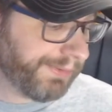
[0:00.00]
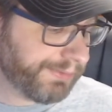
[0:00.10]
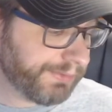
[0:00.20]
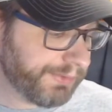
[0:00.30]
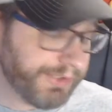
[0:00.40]

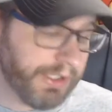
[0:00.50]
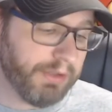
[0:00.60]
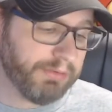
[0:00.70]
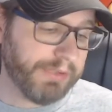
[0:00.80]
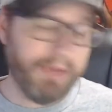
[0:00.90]

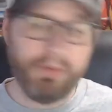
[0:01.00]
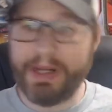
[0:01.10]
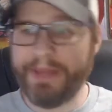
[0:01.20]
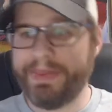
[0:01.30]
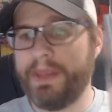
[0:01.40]
So yeah, we're
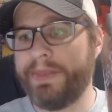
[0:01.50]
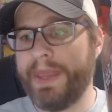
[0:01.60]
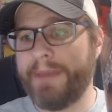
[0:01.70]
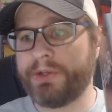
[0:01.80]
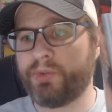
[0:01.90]
not
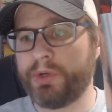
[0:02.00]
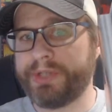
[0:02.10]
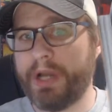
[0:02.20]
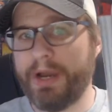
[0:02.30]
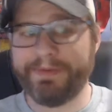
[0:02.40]
that much worse
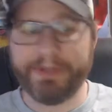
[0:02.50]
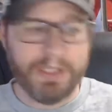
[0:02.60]
off.